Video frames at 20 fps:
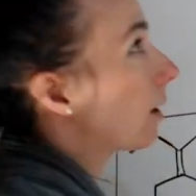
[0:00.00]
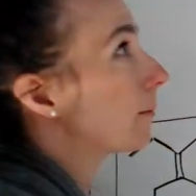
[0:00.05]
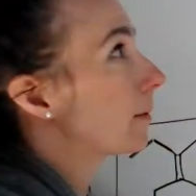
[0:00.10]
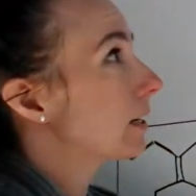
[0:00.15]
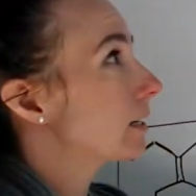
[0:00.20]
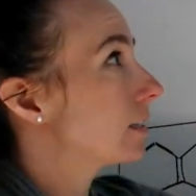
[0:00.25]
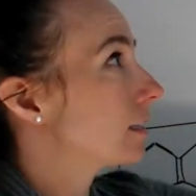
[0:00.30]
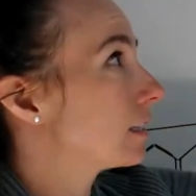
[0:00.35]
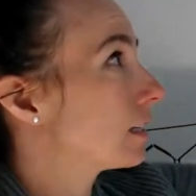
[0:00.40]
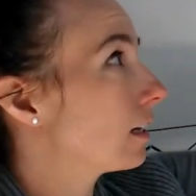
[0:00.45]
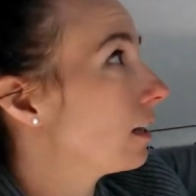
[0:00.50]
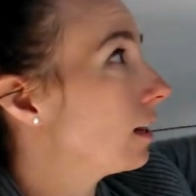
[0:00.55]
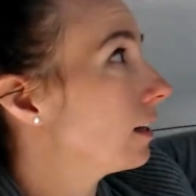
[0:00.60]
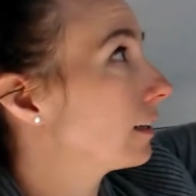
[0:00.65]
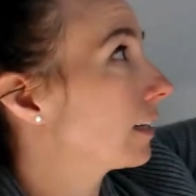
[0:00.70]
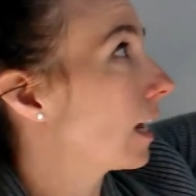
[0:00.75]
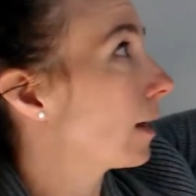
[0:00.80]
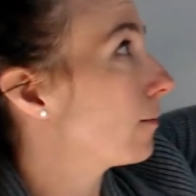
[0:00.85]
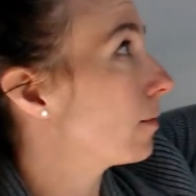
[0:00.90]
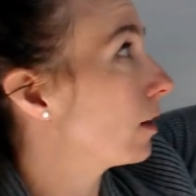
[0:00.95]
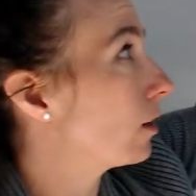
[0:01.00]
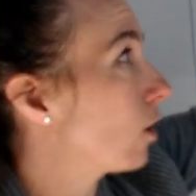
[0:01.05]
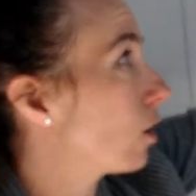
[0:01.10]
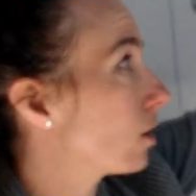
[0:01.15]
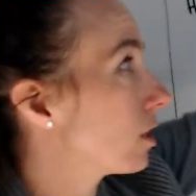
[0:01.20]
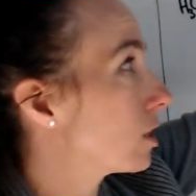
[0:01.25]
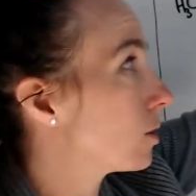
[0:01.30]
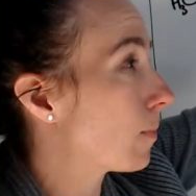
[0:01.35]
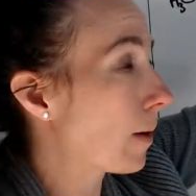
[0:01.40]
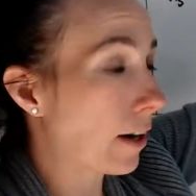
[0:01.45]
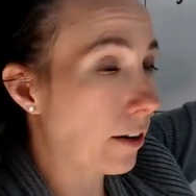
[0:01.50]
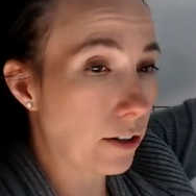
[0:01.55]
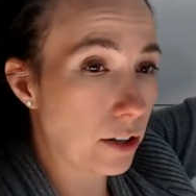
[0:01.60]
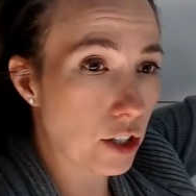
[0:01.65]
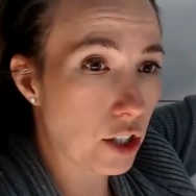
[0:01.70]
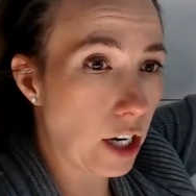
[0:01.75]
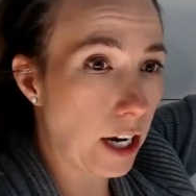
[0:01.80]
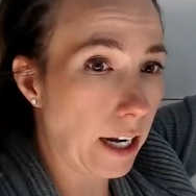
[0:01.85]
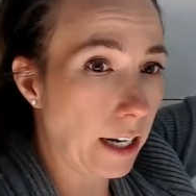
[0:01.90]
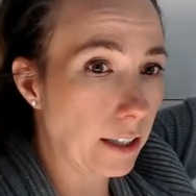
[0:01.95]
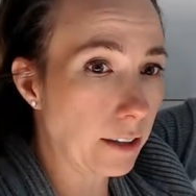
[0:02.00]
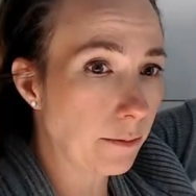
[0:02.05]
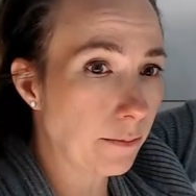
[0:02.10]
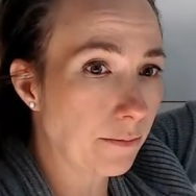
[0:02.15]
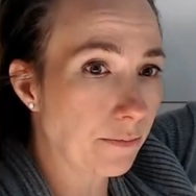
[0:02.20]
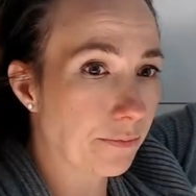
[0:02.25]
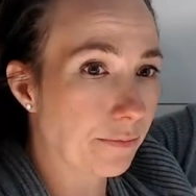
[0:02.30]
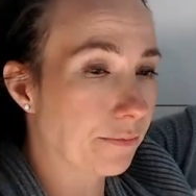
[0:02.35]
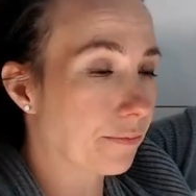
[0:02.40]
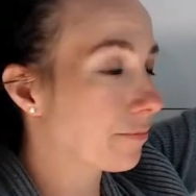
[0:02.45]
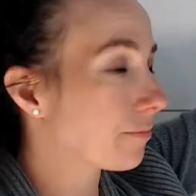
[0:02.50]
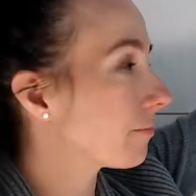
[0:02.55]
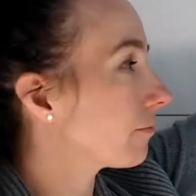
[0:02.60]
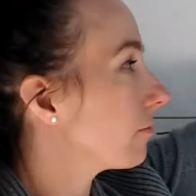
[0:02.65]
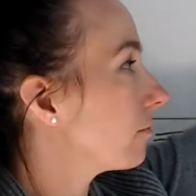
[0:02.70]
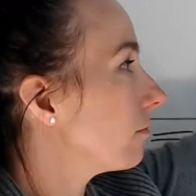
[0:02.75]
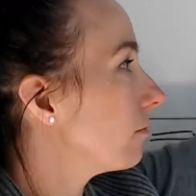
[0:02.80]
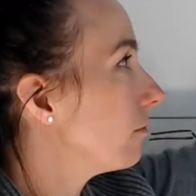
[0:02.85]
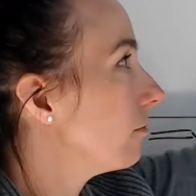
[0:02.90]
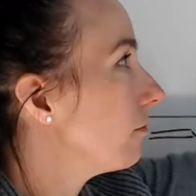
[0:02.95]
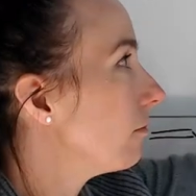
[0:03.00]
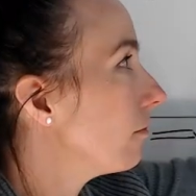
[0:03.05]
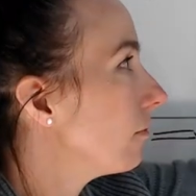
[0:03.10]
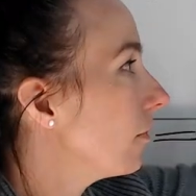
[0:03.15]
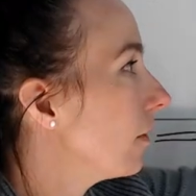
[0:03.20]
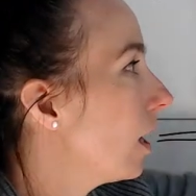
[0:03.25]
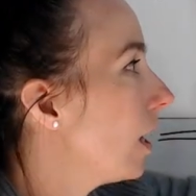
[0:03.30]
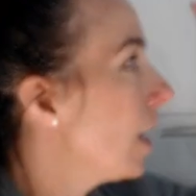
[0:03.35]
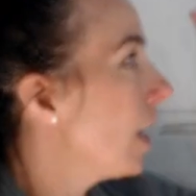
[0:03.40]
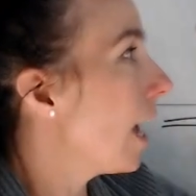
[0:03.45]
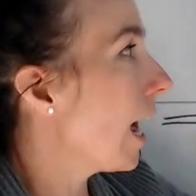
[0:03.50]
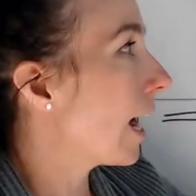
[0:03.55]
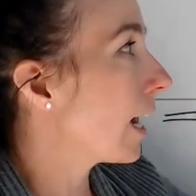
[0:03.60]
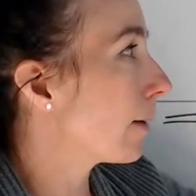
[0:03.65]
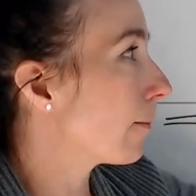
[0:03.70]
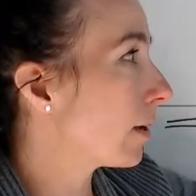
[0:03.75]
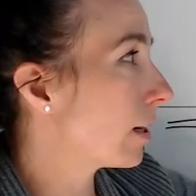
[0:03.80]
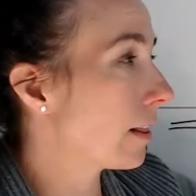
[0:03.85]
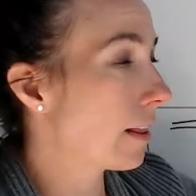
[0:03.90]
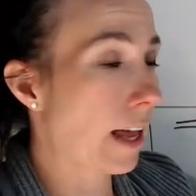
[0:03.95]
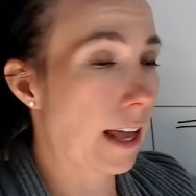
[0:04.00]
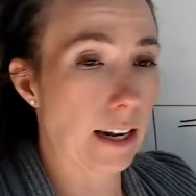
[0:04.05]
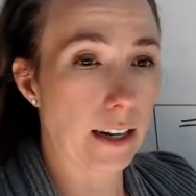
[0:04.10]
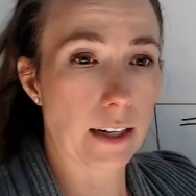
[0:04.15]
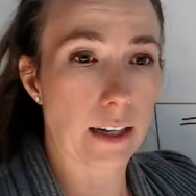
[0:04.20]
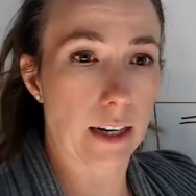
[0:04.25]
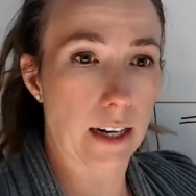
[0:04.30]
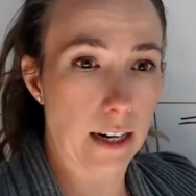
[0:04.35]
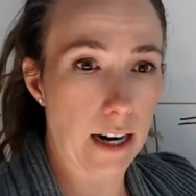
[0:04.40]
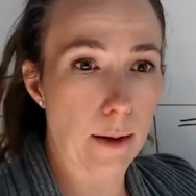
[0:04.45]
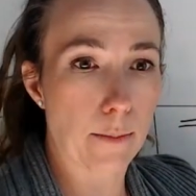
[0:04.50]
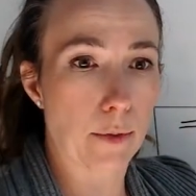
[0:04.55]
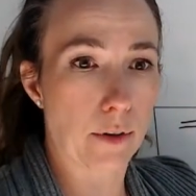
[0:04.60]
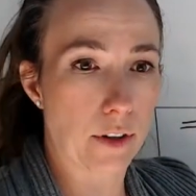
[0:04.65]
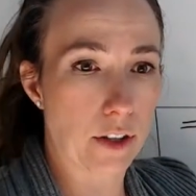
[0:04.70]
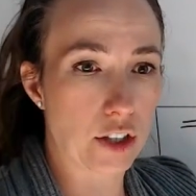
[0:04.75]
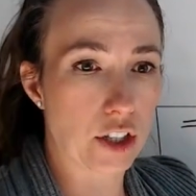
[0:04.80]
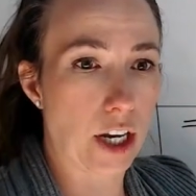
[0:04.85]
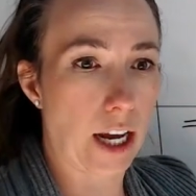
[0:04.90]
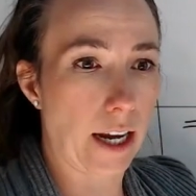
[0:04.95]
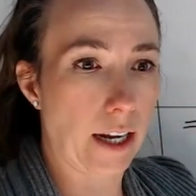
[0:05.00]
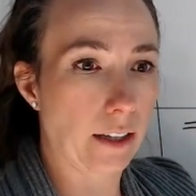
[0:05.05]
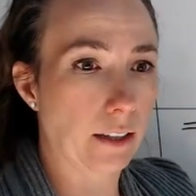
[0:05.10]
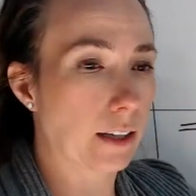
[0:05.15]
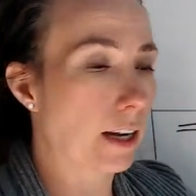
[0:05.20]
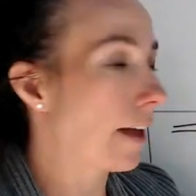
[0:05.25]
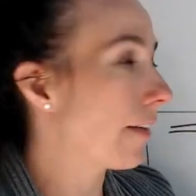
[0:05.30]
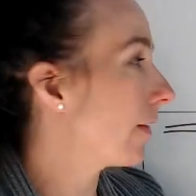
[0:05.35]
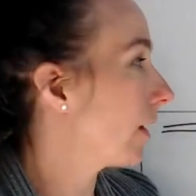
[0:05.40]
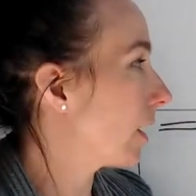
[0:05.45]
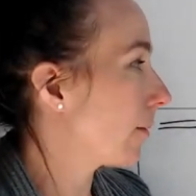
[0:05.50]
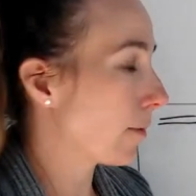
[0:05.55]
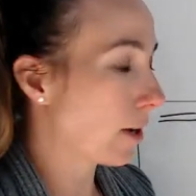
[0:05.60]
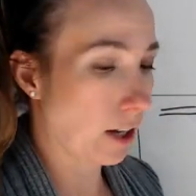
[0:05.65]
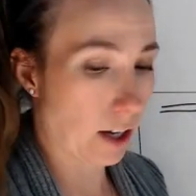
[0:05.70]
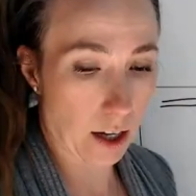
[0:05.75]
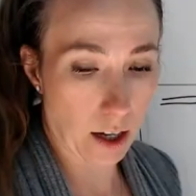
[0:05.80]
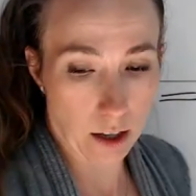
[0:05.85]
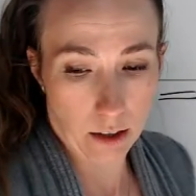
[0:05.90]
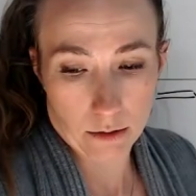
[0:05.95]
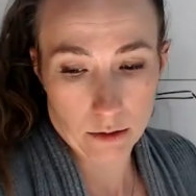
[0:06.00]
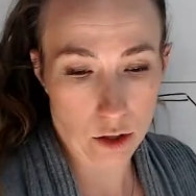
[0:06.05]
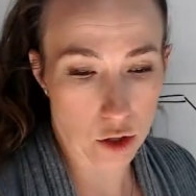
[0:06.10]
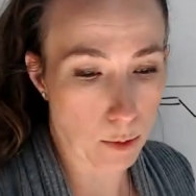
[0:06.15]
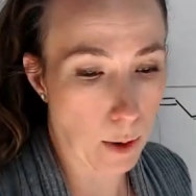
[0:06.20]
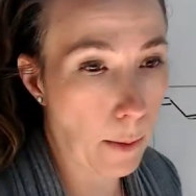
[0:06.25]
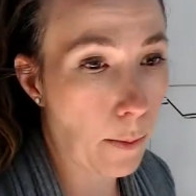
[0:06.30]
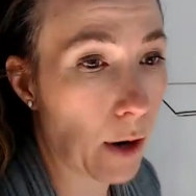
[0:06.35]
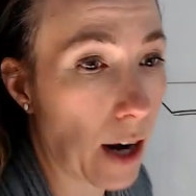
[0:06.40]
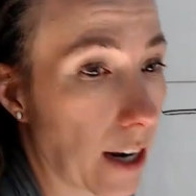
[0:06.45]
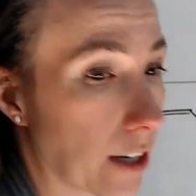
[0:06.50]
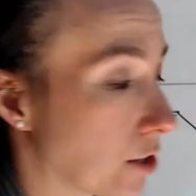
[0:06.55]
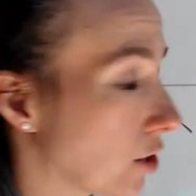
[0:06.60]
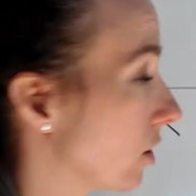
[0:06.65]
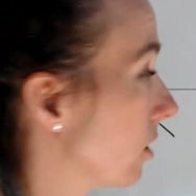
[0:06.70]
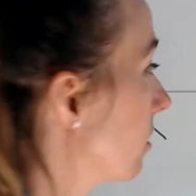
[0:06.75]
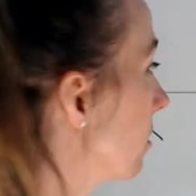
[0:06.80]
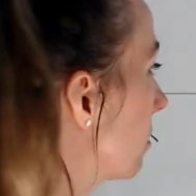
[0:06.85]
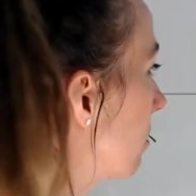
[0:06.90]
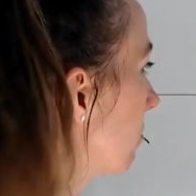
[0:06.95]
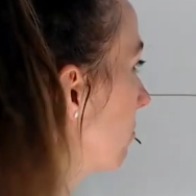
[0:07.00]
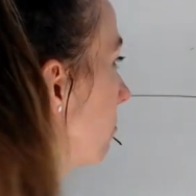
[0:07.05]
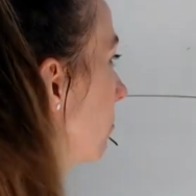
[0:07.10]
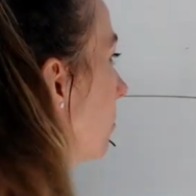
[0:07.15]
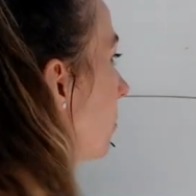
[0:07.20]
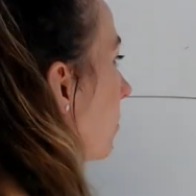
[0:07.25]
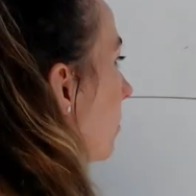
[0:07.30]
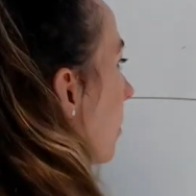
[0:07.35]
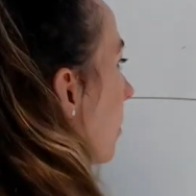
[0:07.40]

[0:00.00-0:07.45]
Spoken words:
to still name the longest parent chain, and I'm then going to number the chain, and then I'm going to do my branches, number